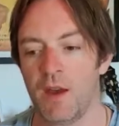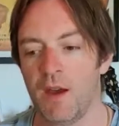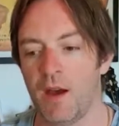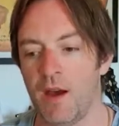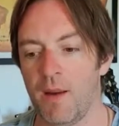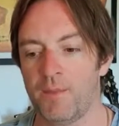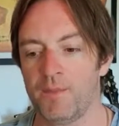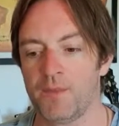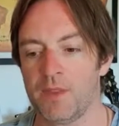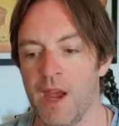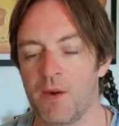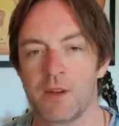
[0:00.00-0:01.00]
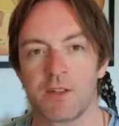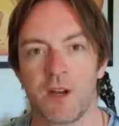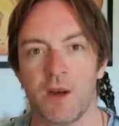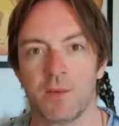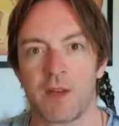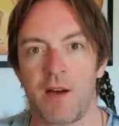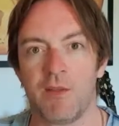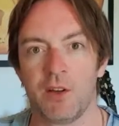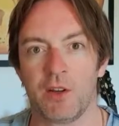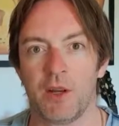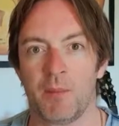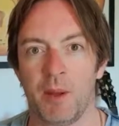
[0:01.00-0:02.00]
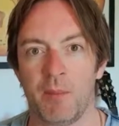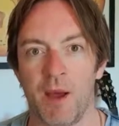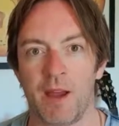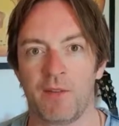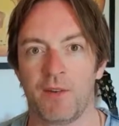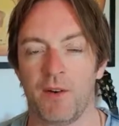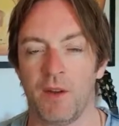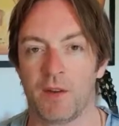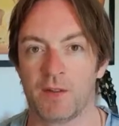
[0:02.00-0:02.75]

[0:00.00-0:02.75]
now it's time to have a look at the Big Bang Theory.